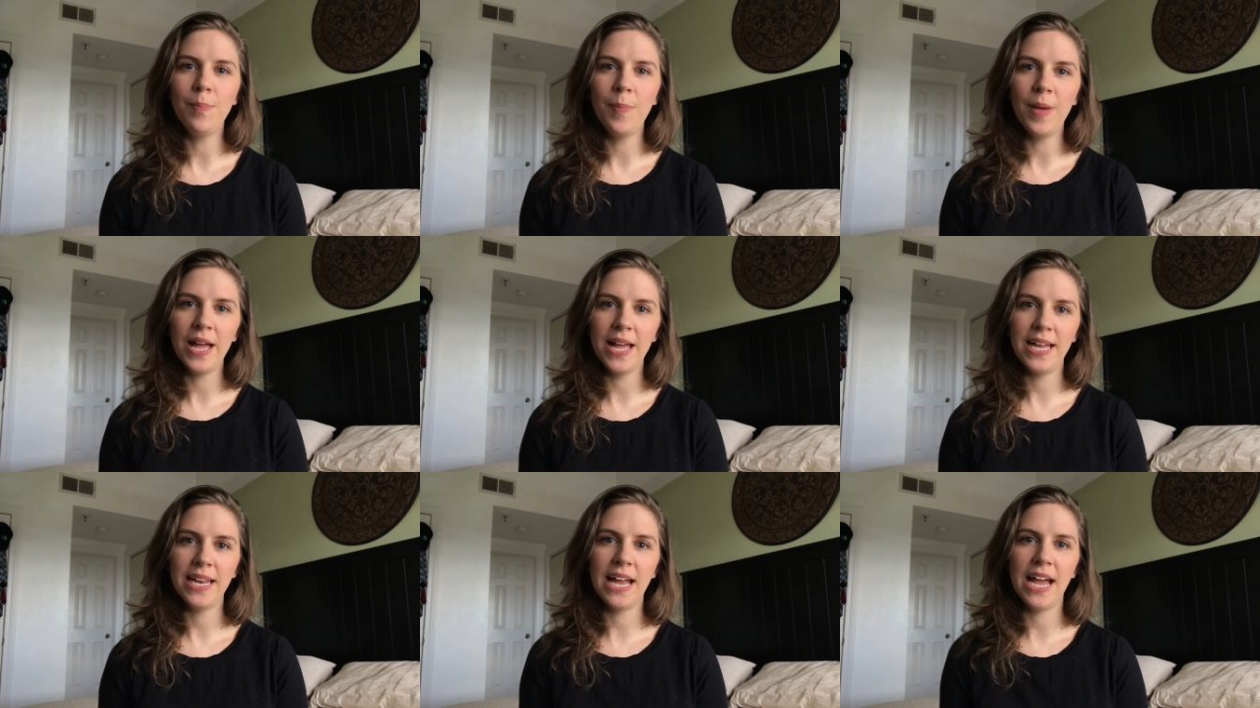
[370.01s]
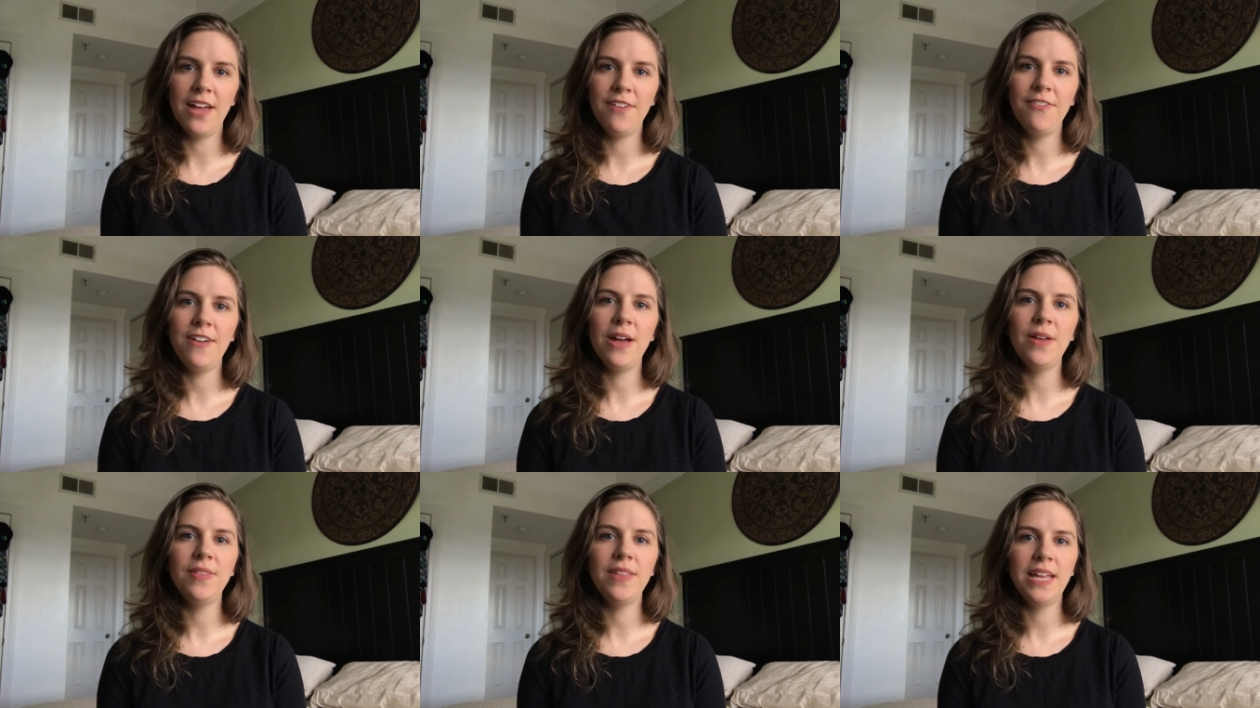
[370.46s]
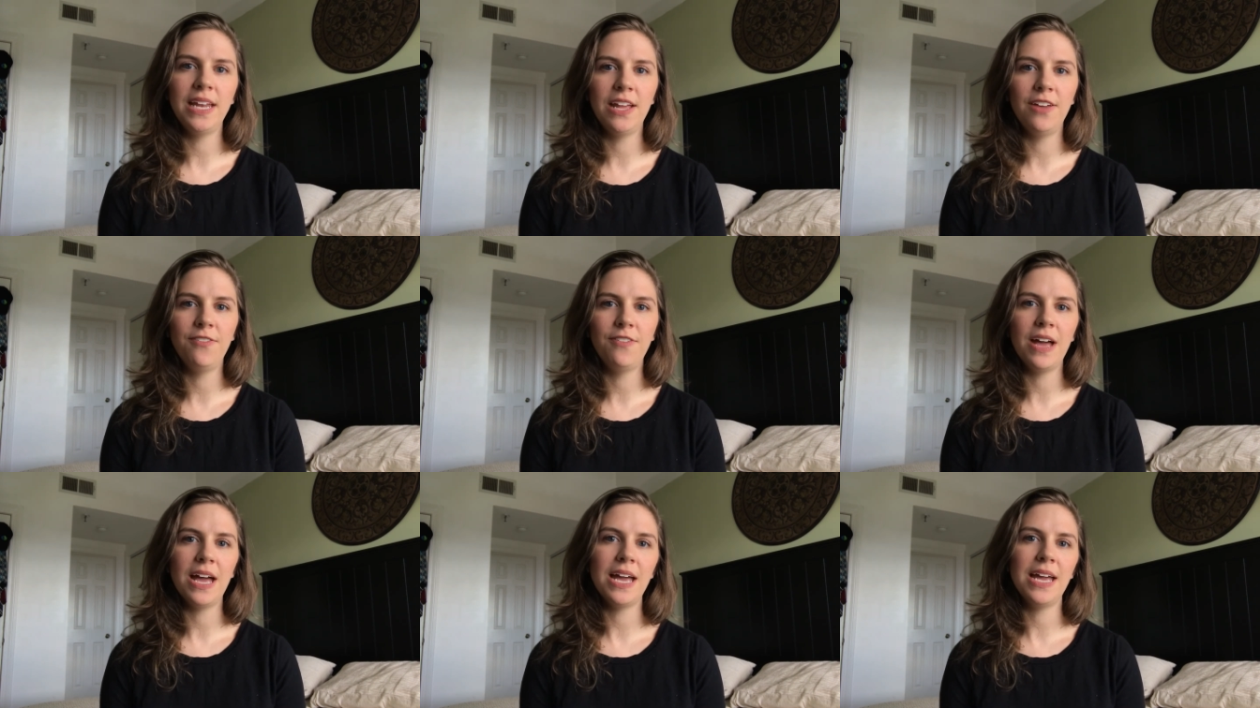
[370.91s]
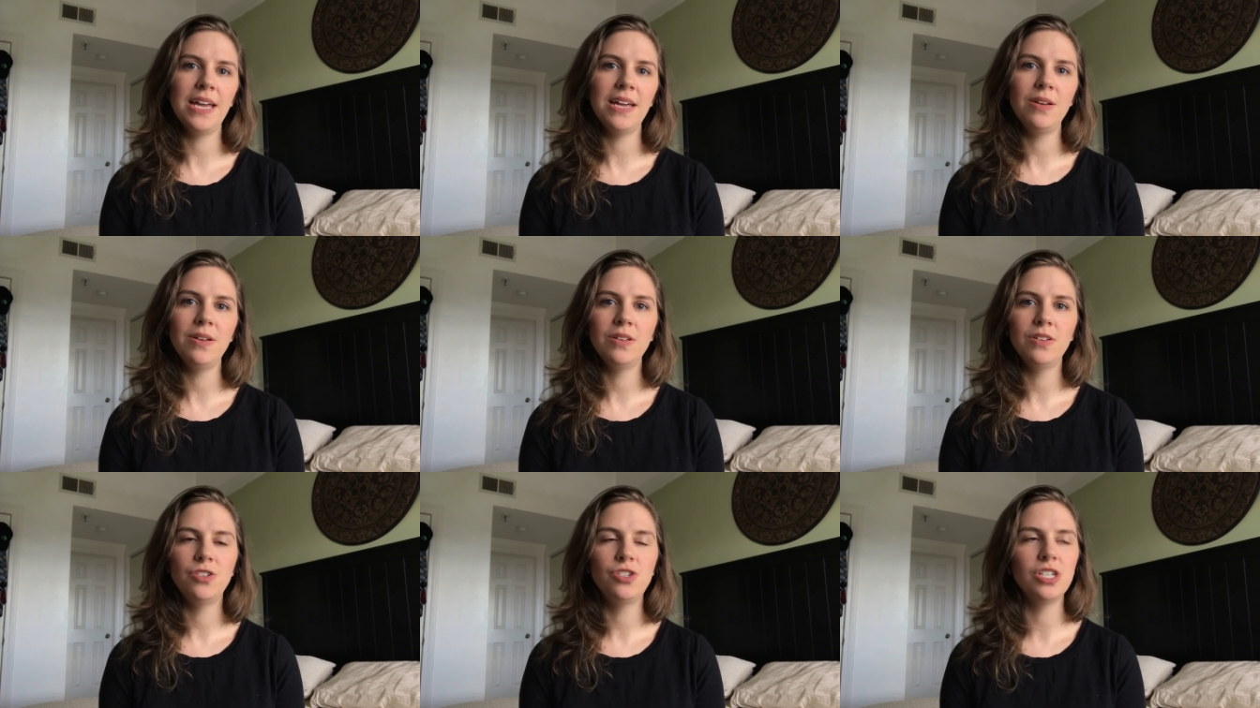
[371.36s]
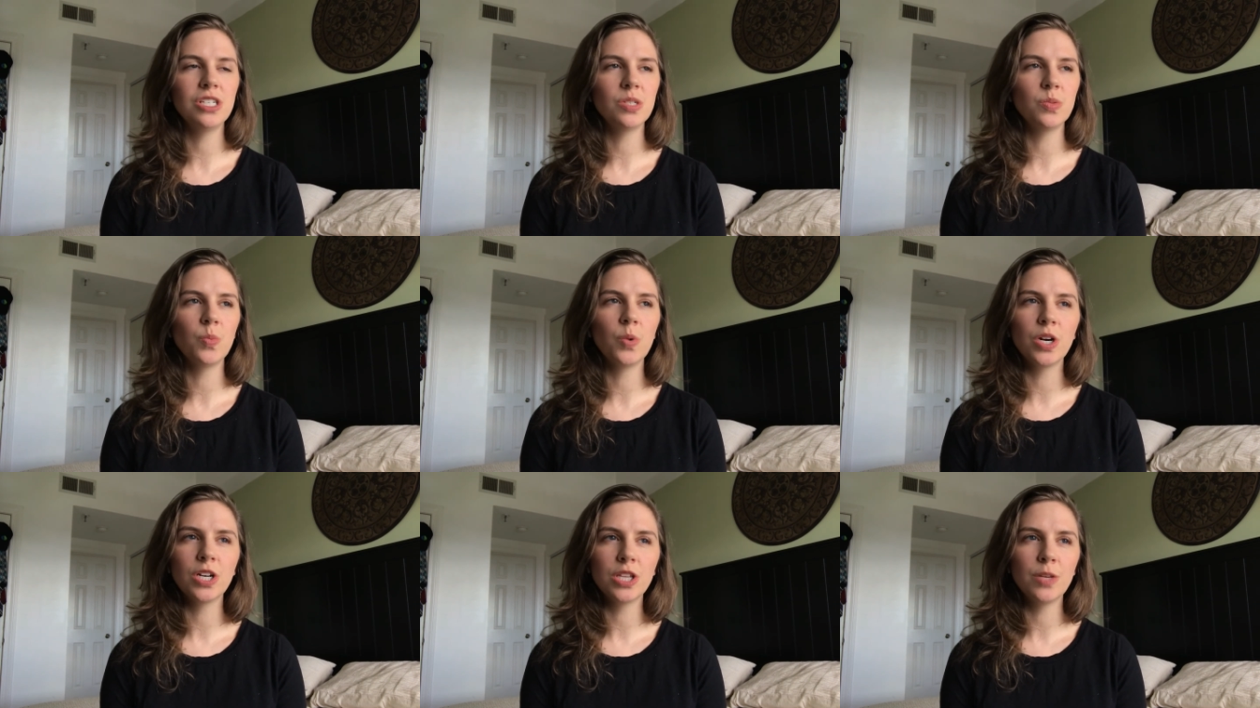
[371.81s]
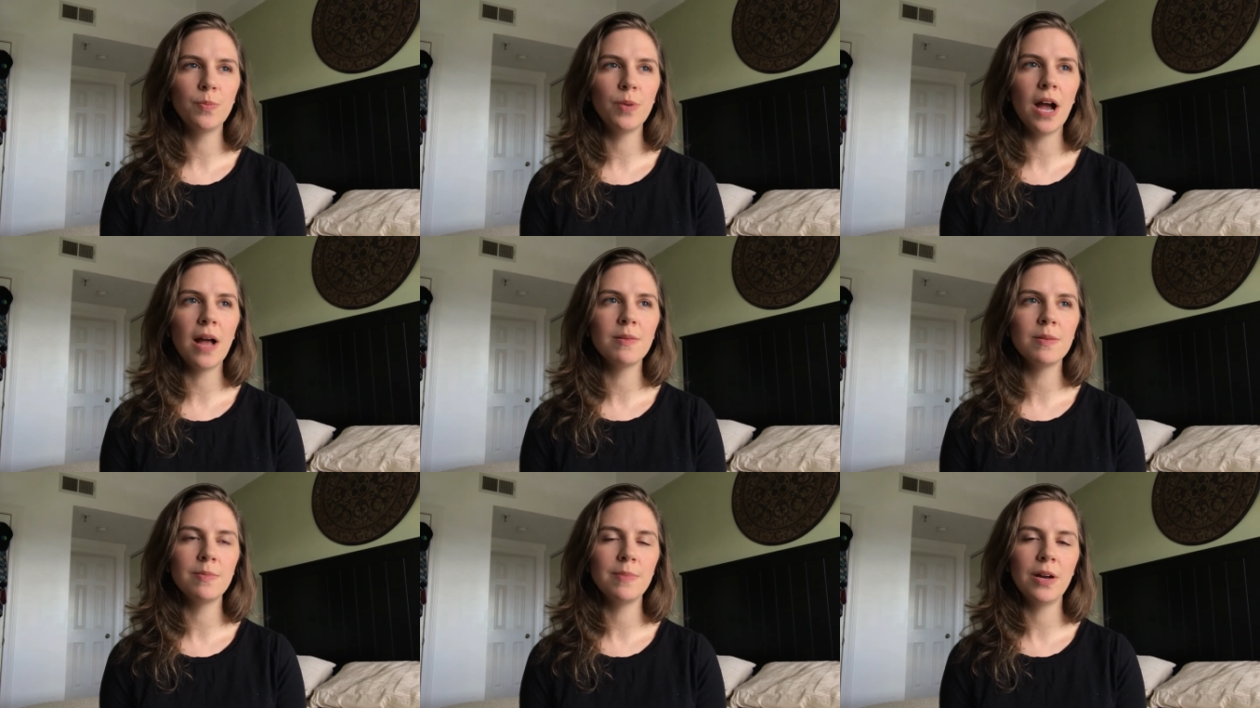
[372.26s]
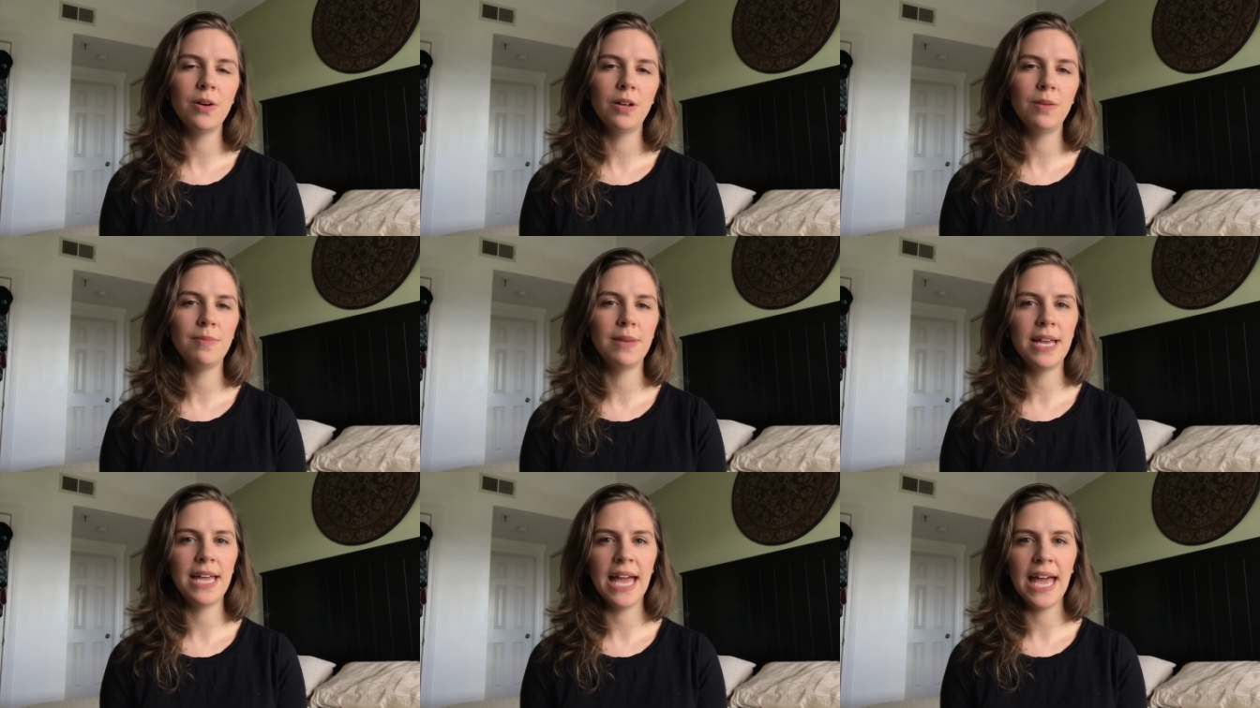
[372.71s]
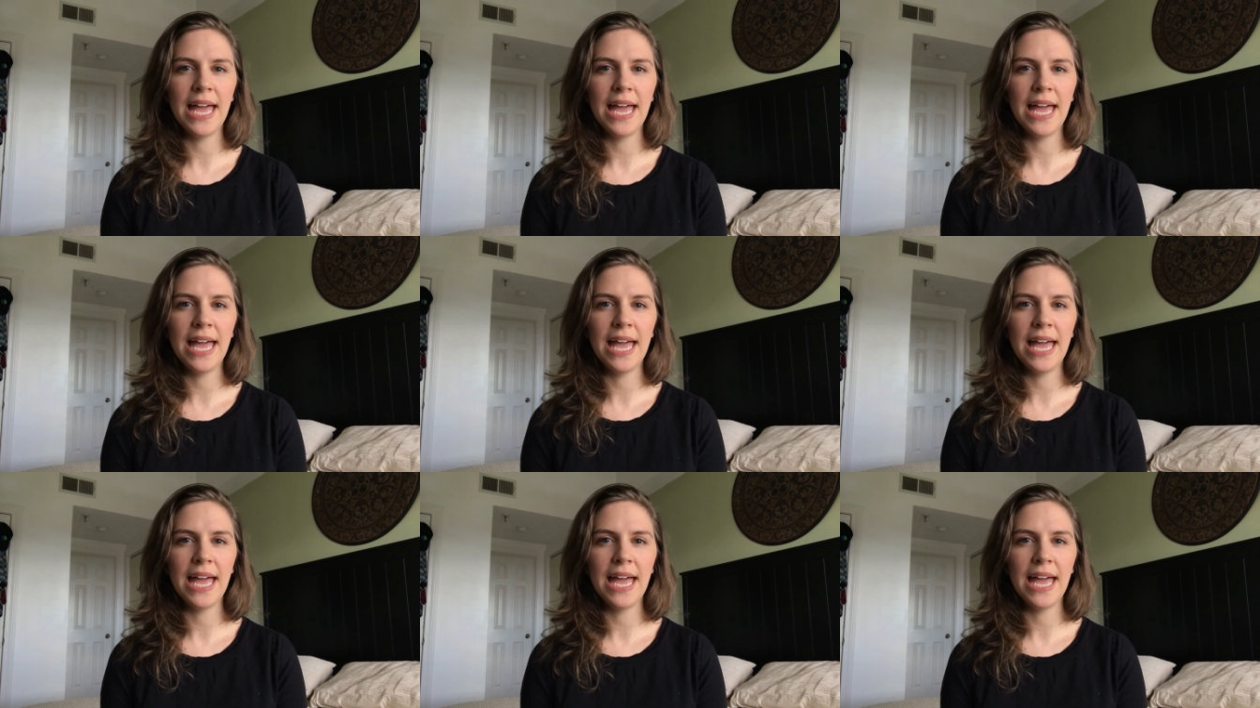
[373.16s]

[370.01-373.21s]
but I found that if I just worked the problem out in my